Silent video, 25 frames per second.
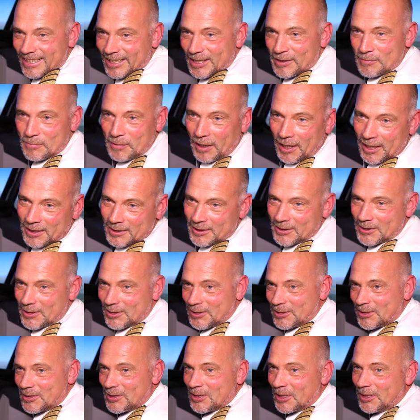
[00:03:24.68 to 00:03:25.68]
particularly
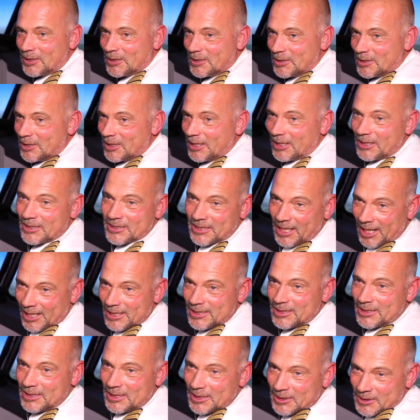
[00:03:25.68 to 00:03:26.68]
if you have long legs
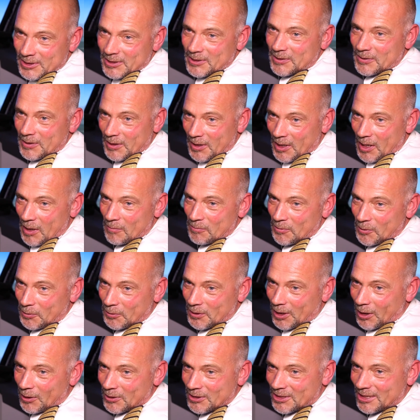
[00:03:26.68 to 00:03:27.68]
like I do, are the
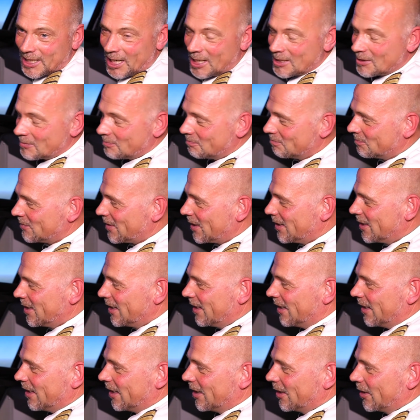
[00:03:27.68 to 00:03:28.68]
XL seats
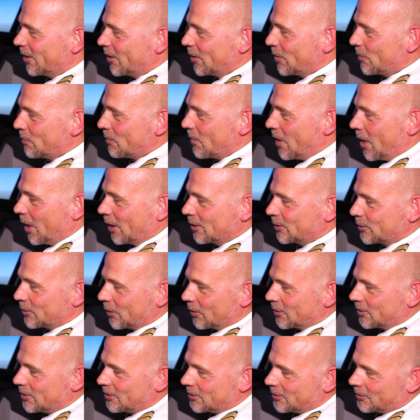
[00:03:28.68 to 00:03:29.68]
next to the emergency
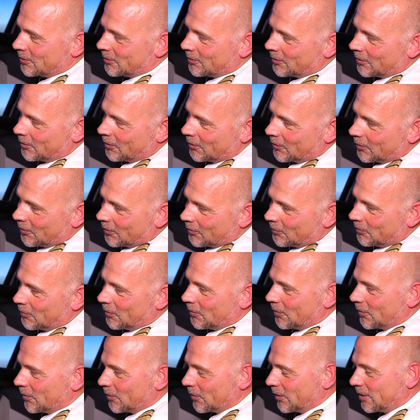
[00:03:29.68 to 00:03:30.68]
exits.
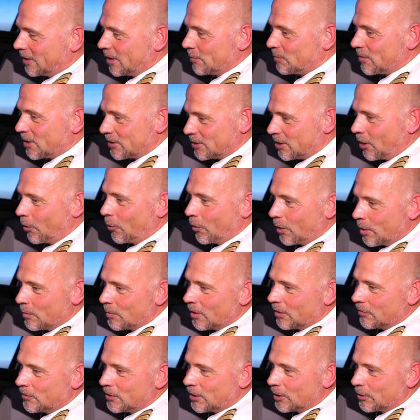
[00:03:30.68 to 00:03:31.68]
People
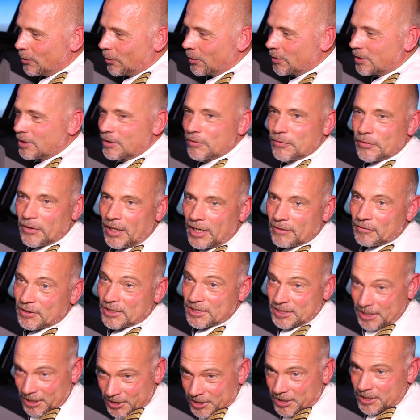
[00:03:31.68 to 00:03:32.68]
often ask what the
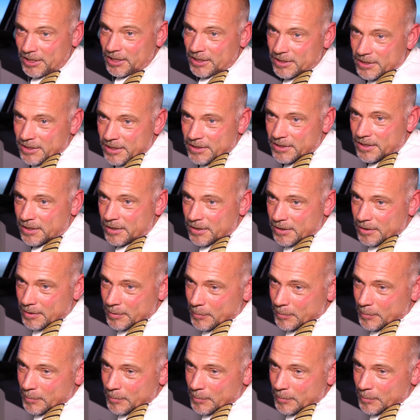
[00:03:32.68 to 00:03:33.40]
safest seats are.